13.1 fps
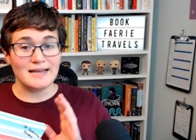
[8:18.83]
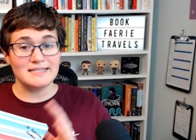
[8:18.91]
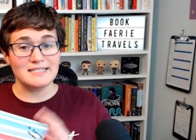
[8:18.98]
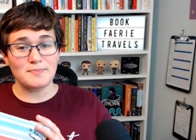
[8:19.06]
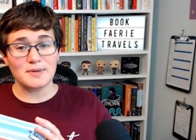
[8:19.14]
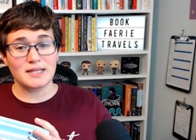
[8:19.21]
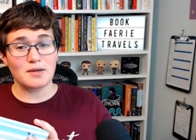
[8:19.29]
And
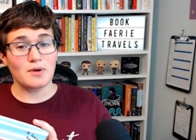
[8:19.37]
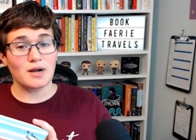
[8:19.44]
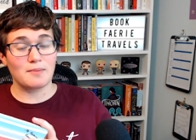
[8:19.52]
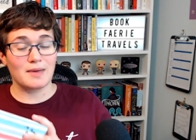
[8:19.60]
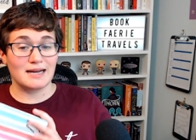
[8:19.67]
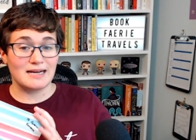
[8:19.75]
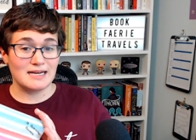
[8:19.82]
typically when
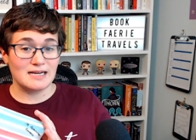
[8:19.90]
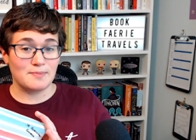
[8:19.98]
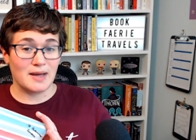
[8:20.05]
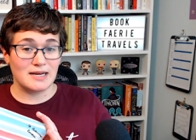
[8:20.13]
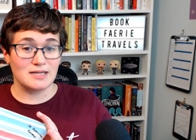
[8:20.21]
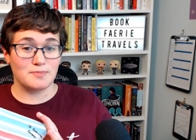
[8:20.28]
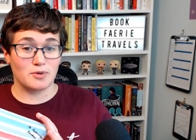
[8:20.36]
I'm at an
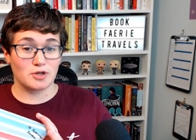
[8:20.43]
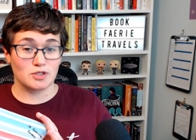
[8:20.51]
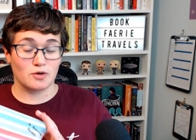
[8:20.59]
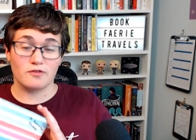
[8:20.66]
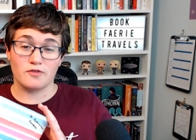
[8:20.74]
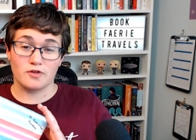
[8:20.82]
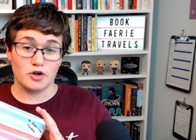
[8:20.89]
independent
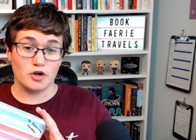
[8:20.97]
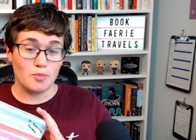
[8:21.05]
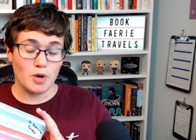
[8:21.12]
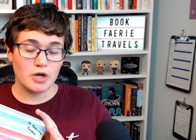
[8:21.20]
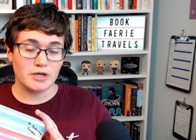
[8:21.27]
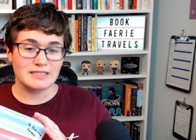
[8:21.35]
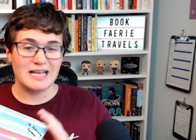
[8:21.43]
bookstore for new
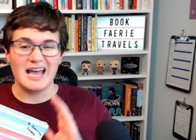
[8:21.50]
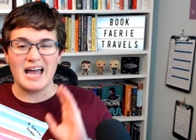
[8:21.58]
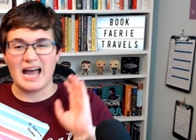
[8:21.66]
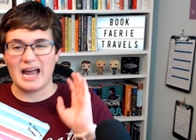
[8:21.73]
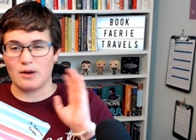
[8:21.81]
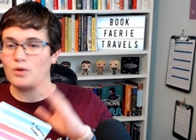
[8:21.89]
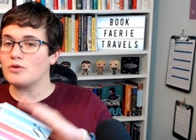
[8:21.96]
books,
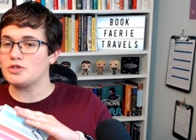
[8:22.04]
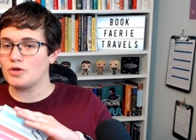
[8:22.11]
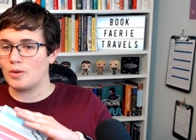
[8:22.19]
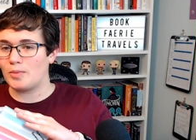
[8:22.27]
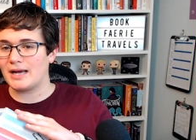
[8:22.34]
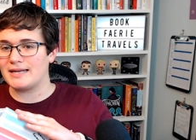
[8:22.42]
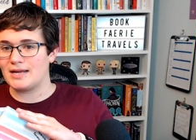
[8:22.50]
I won't do
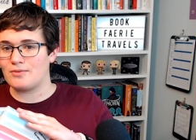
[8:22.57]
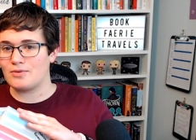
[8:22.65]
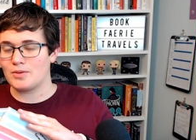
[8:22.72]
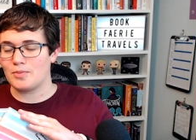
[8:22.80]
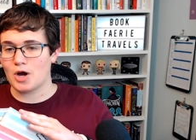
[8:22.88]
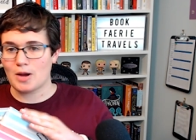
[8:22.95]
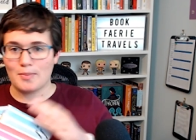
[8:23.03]
a blind date
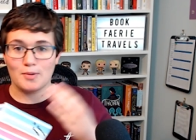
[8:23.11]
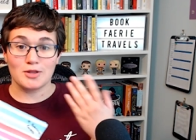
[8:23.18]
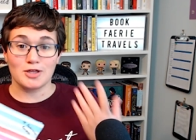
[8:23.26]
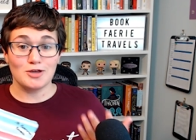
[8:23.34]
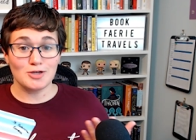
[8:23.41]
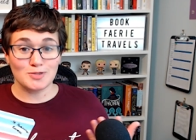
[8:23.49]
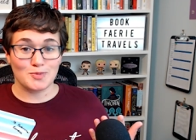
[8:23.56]
with a book. But with
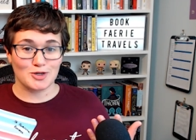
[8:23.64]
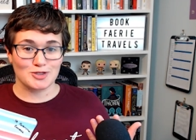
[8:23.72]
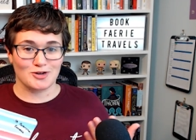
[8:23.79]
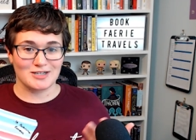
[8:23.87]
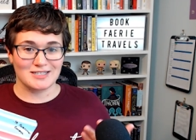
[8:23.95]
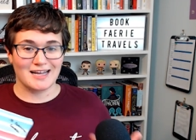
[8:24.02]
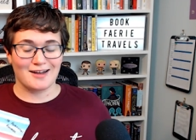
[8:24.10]
a used
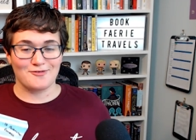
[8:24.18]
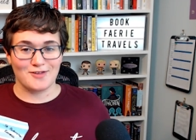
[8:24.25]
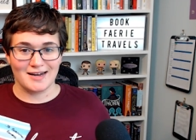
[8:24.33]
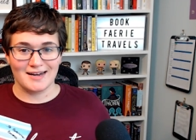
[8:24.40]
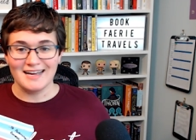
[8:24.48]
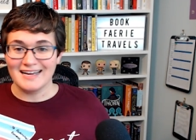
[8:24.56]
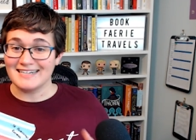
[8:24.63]
bookstore, it's kind of
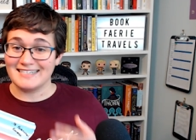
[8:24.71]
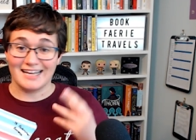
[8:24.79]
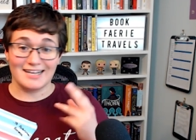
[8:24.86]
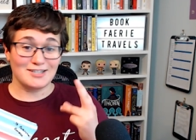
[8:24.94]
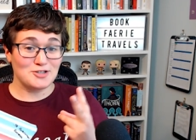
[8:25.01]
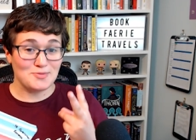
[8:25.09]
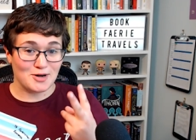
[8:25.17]
fun to
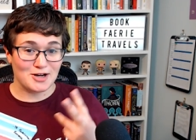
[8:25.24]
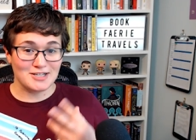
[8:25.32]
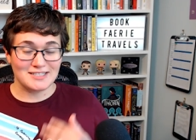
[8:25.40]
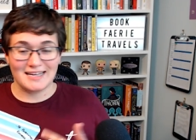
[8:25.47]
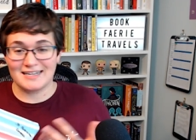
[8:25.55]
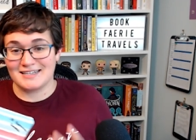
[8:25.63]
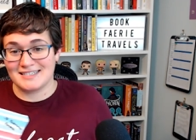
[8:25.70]
get 2
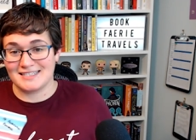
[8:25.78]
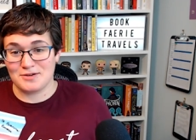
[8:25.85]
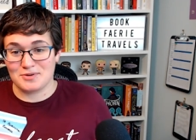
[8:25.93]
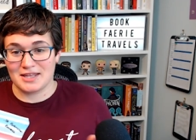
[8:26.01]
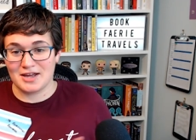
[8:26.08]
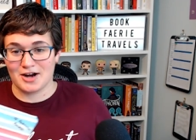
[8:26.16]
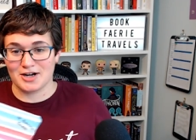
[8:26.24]
books and to see
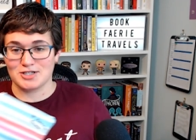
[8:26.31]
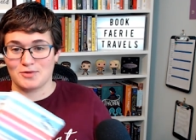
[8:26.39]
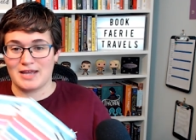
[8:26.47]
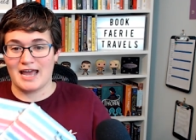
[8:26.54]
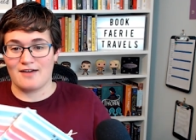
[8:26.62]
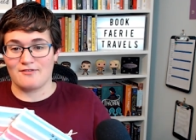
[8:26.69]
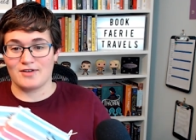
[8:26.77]
what they are. So
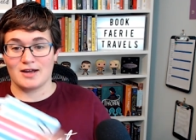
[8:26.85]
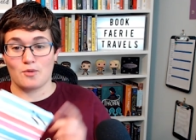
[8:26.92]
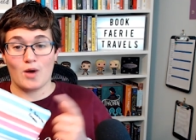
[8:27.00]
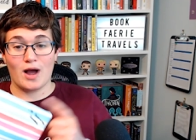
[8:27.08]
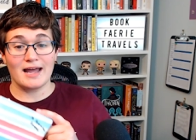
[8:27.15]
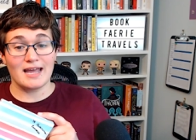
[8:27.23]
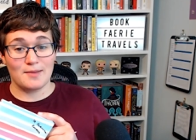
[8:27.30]
we have a
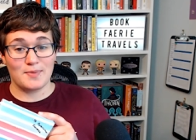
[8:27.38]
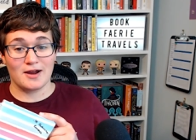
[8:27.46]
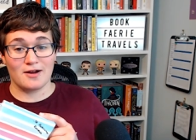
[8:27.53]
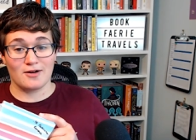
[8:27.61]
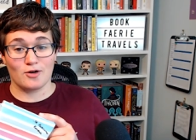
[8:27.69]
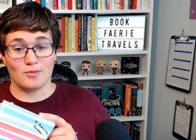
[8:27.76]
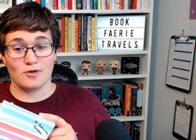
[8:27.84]
YA
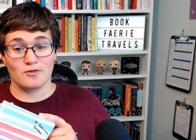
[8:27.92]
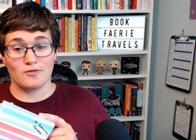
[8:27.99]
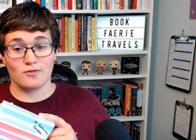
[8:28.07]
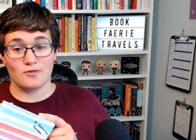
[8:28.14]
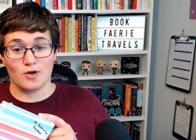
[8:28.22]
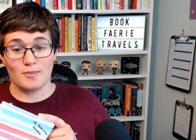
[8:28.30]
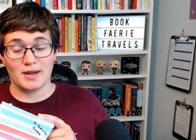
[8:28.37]
paranormal
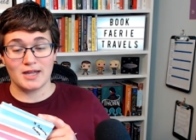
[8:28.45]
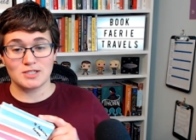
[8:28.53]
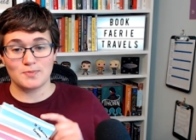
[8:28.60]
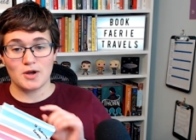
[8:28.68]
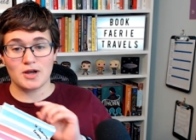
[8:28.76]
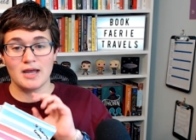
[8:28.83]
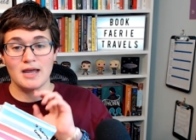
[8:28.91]
romance
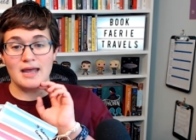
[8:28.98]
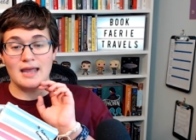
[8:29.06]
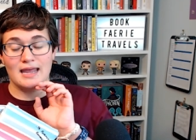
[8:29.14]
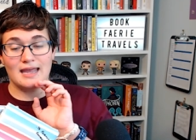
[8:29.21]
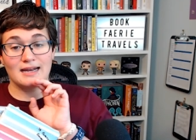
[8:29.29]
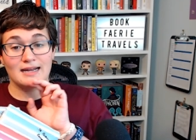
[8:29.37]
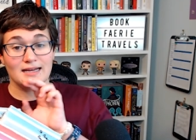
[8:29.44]
book
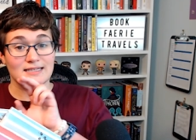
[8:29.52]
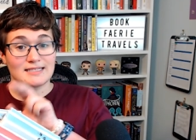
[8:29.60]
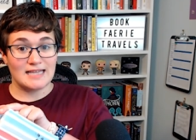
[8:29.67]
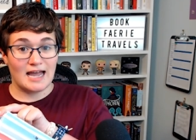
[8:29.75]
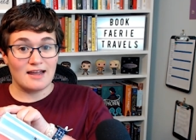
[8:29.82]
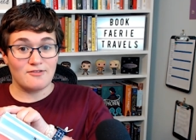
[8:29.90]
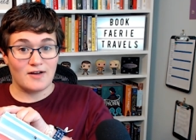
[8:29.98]
and a
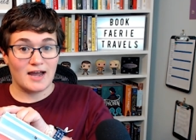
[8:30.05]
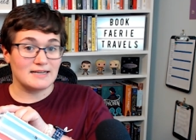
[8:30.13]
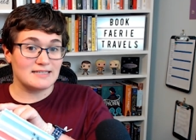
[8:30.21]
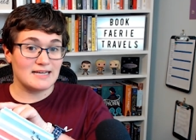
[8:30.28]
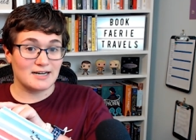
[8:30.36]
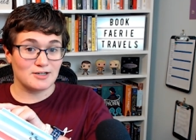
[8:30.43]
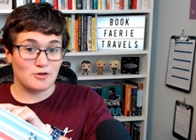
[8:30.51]
sci-fi
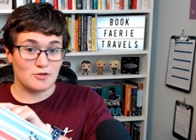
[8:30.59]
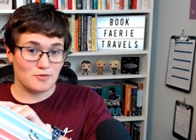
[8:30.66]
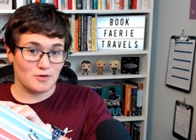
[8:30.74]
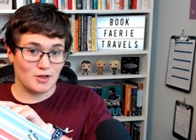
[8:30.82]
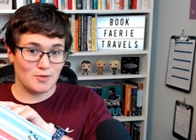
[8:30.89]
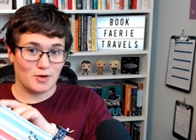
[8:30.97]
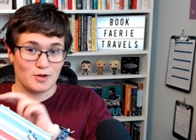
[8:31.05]
techno
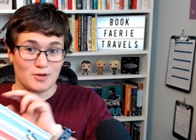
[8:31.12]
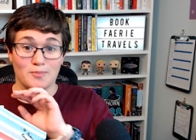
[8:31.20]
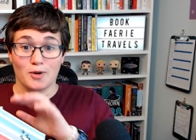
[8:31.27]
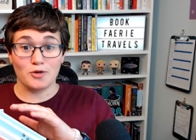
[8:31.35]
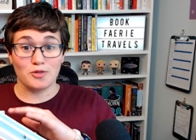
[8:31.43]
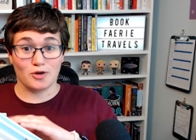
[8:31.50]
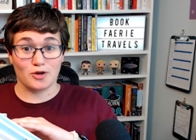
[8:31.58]
thriller book.
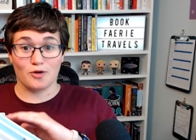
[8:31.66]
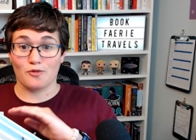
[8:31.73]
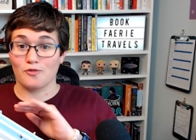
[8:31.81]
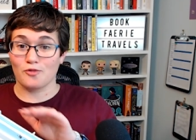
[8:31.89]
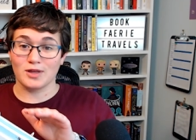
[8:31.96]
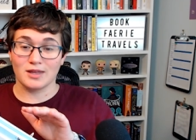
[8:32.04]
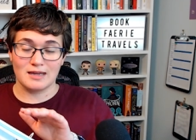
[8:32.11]
Both look
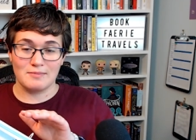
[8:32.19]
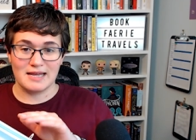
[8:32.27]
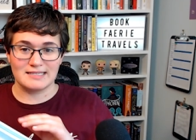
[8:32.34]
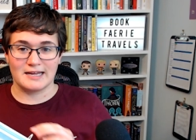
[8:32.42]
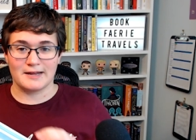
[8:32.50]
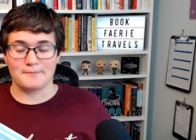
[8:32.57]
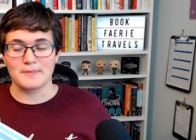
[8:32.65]
really
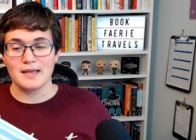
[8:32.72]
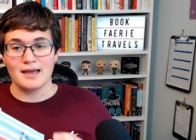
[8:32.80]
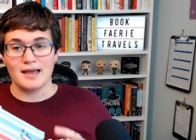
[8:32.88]
amazing.